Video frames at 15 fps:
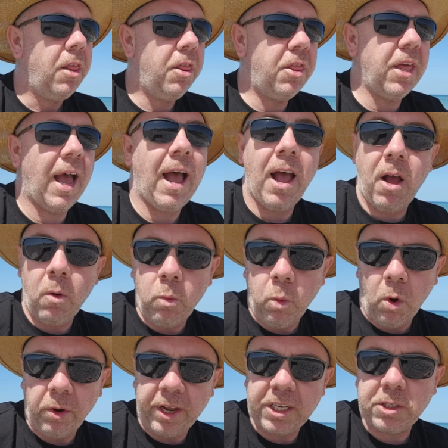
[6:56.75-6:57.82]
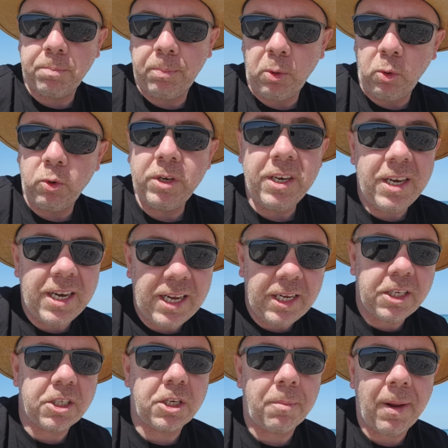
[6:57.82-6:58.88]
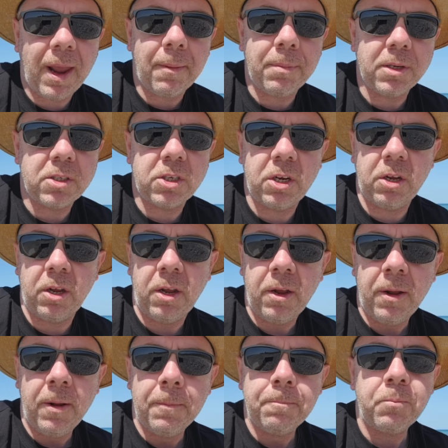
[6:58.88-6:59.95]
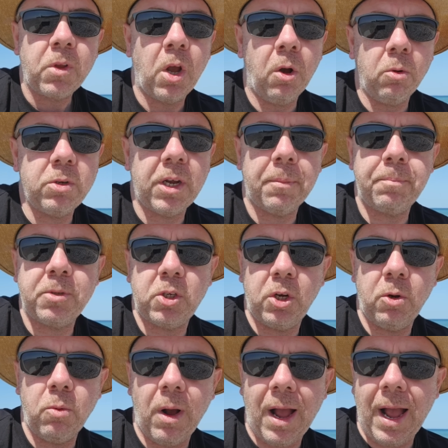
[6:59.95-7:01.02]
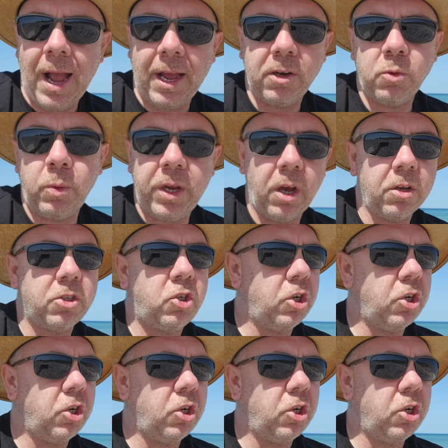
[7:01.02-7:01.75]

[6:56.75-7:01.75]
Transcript: that a 1S board needs to be able to hold up to and we are